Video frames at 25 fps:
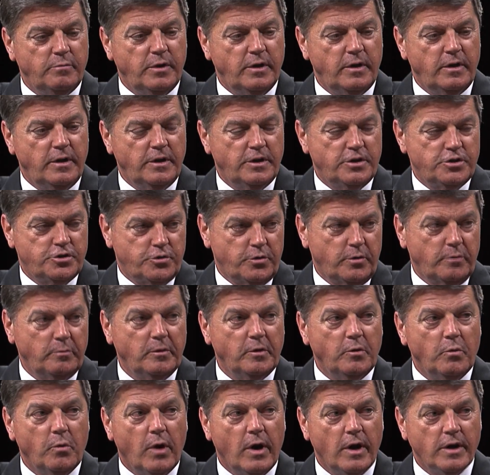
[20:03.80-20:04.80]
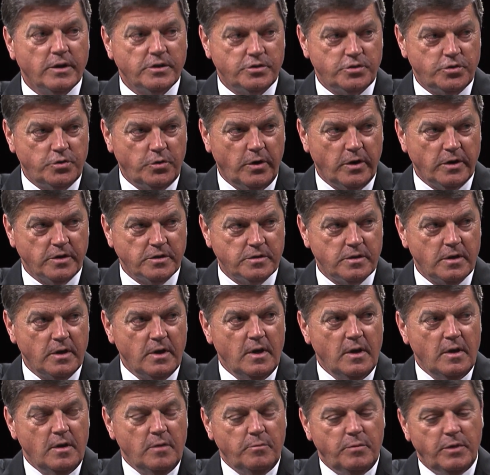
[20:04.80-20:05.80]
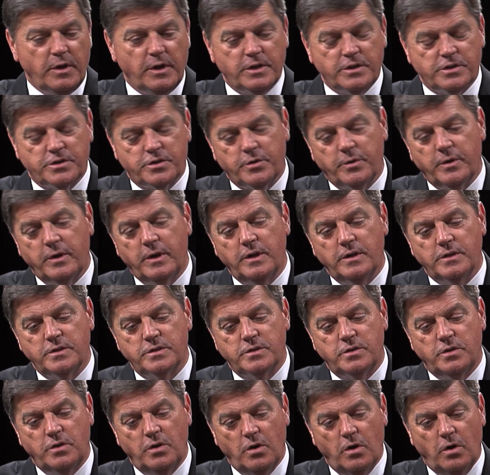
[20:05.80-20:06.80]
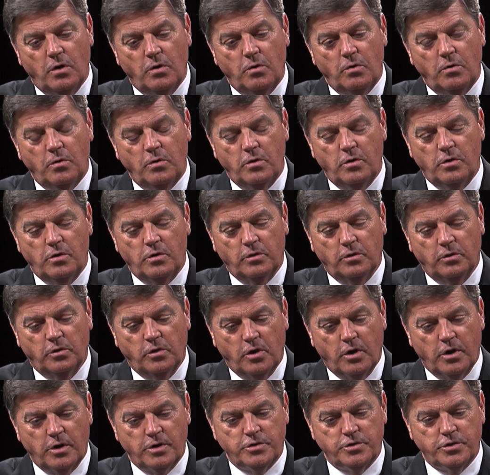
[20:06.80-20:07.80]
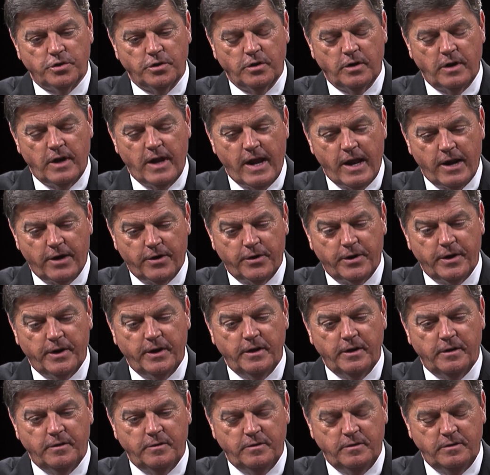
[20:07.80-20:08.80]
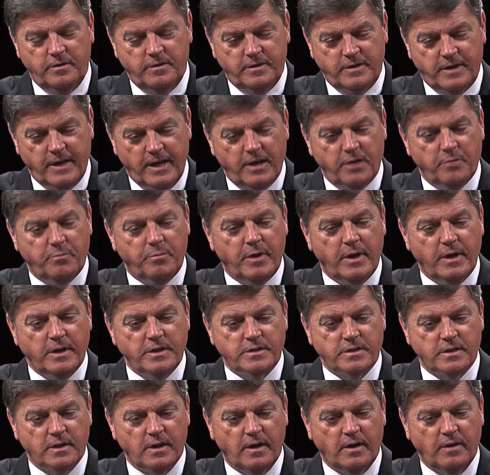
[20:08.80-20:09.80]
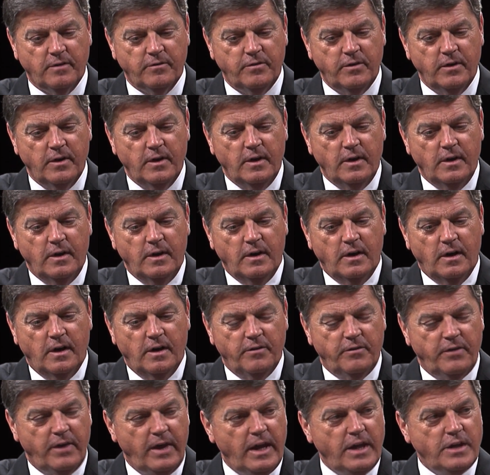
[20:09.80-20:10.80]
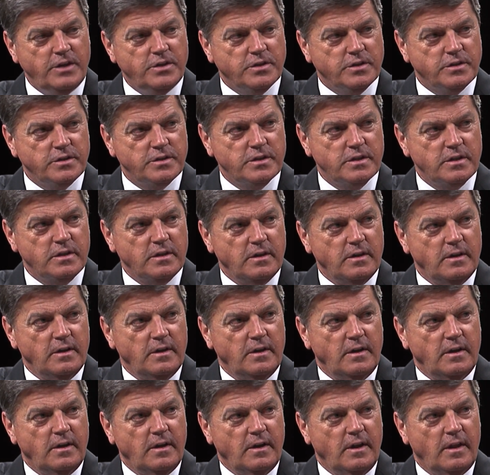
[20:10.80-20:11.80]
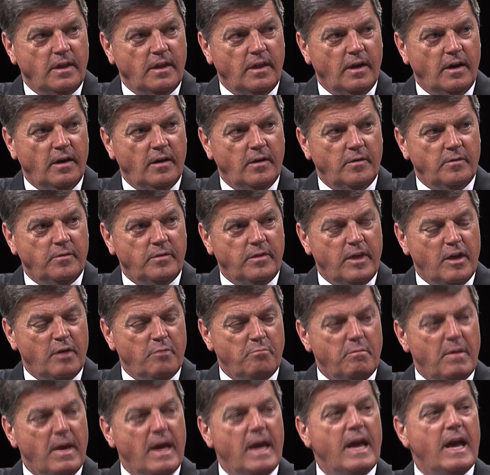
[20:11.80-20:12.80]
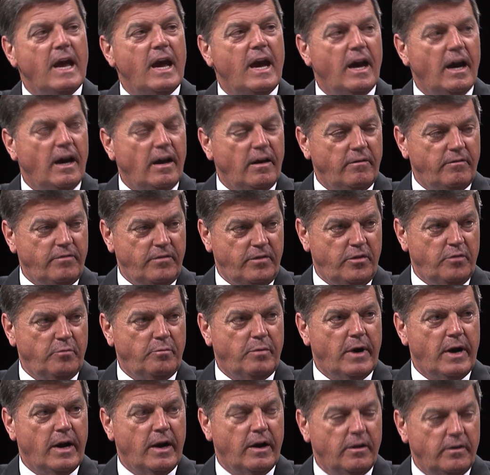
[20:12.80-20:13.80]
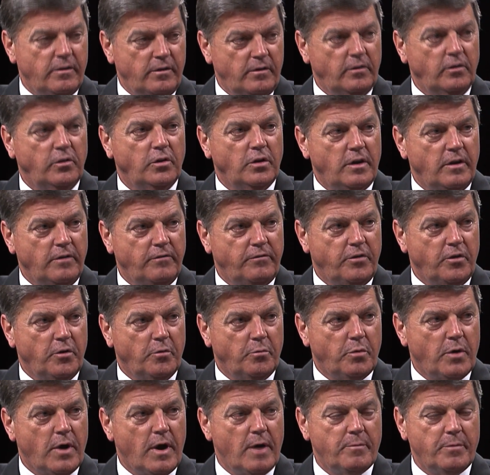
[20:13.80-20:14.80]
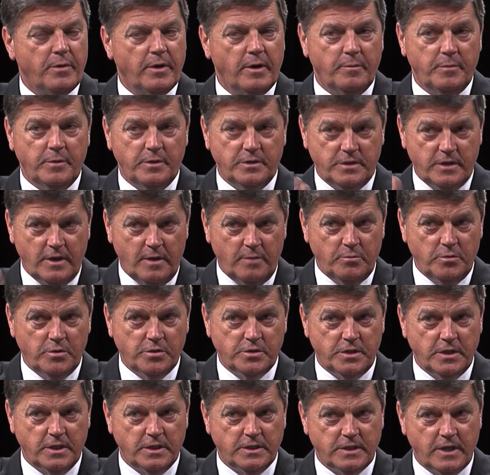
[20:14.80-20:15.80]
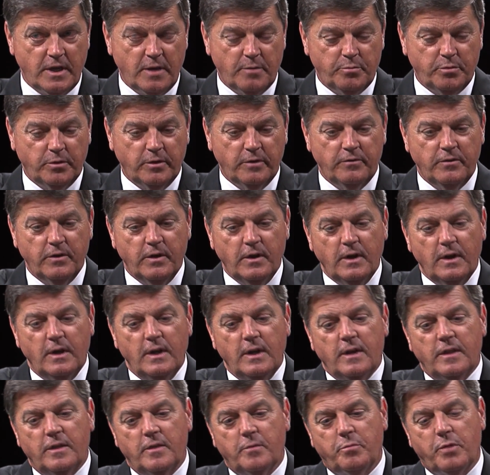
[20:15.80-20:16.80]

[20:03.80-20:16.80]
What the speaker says: an extremely wise choice, because there is no larger aggregated database of agents that may have the buyer looking for your property. I mean, Sam used the example of the